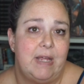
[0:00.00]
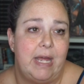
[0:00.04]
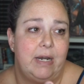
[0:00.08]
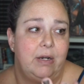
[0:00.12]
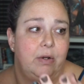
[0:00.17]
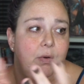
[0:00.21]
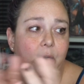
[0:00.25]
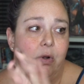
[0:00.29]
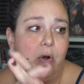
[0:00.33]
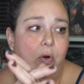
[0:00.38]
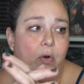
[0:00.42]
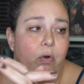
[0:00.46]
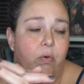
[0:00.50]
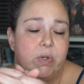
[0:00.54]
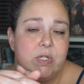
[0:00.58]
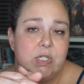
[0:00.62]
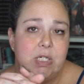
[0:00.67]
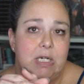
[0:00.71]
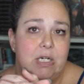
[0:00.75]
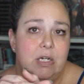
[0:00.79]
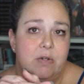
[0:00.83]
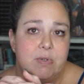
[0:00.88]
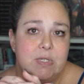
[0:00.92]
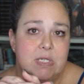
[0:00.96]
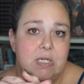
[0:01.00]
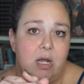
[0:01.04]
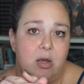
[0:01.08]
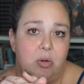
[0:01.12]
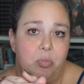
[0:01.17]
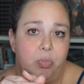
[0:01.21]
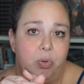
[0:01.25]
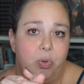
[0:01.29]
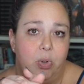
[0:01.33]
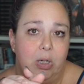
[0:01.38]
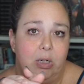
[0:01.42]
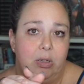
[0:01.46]
nano goal, which I know is not
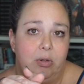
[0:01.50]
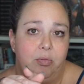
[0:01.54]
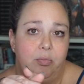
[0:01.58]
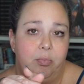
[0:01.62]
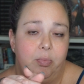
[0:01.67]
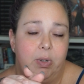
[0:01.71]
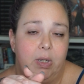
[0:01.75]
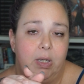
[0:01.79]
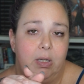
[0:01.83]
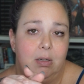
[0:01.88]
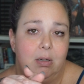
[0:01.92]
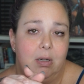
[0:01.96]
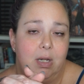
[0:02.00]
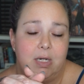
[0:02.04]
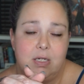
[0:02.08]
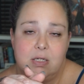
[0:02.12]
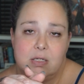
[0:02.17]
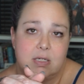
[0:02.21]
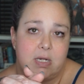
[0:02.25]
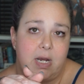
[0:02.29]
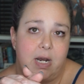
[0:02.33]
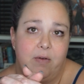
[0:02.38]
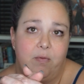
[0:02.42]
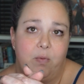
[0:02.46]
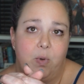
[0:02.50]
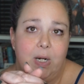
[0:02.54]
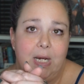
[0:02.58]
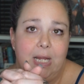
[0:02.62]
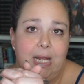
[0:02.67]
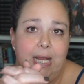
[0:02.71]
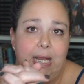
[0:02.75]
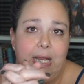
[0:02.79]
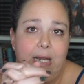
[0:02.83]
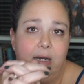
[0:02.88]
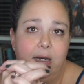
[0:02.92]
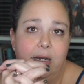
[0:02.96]
important, but I just kind of want to
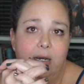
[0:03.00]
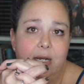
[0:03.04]
hit,